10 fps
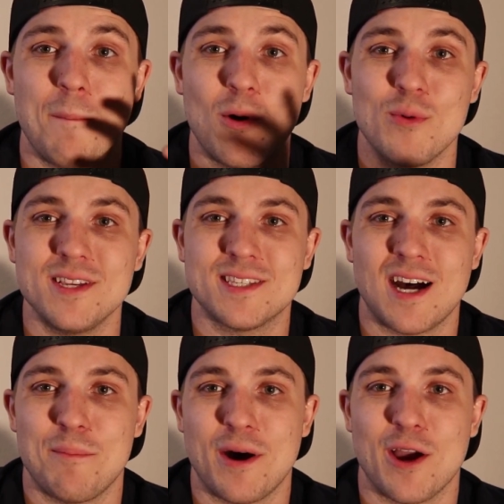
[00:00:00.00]
But we
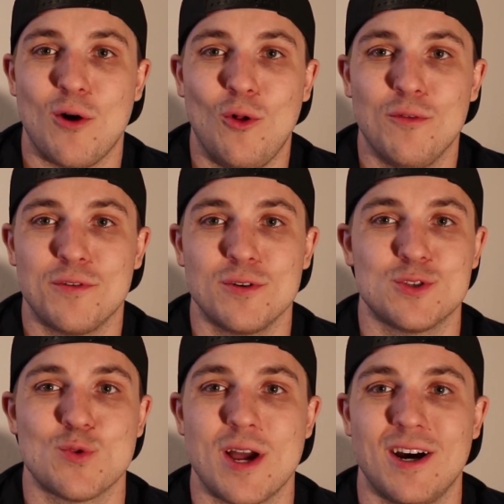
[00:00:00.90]
stopped by Whole
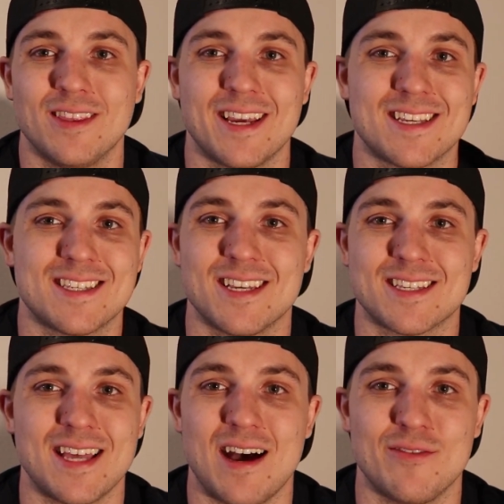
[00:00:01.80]
Foods right on like
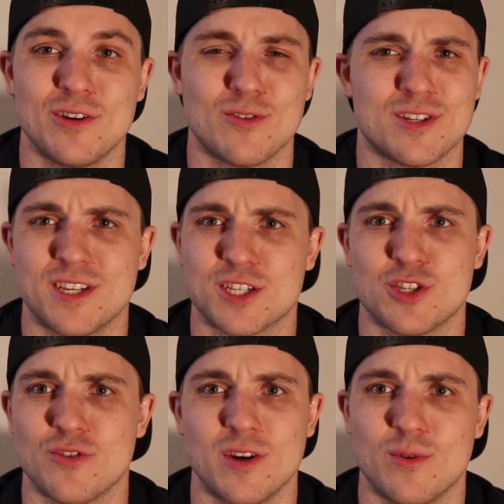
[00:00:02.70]
6th Avenue or 6th
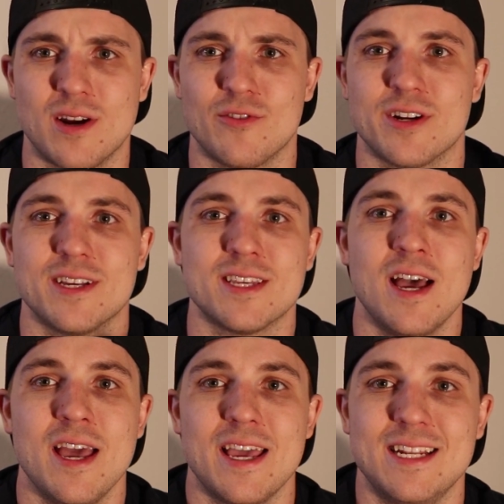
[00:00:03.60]
Street, whatever it is,
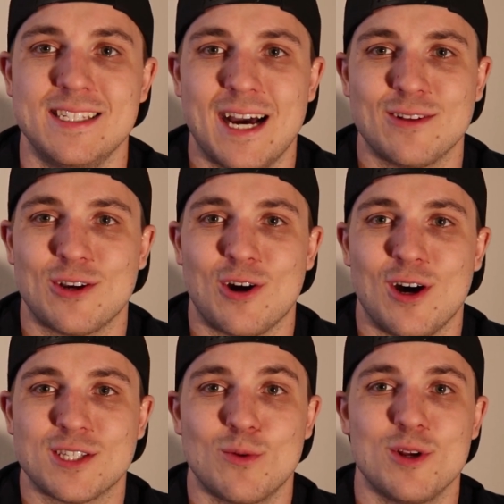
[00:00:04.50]
in downtown
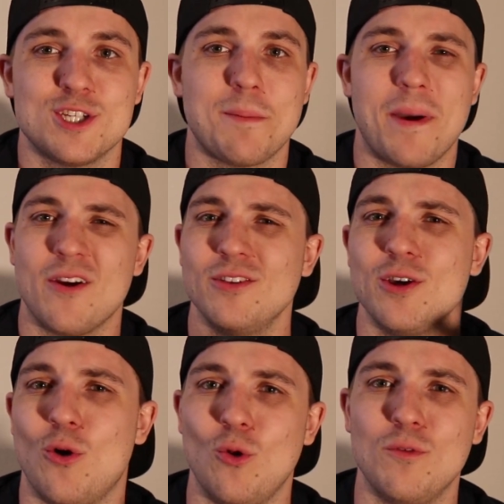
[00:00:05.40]
Austin, which is
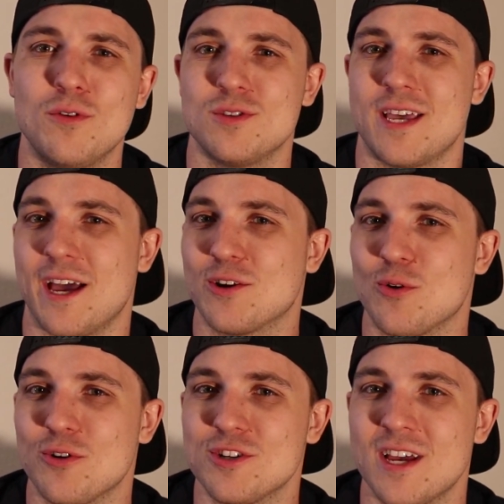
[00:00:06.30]
apparently Whole Foods
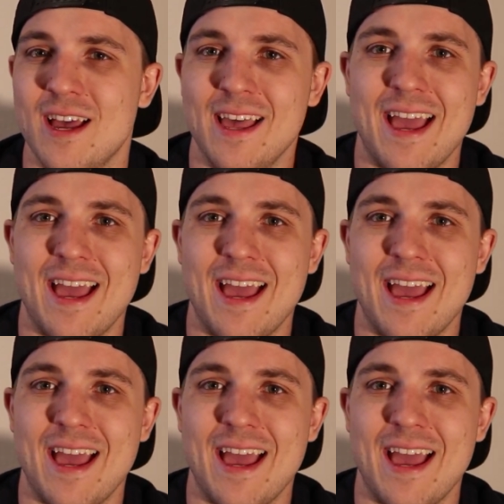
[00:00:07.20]
headquarters.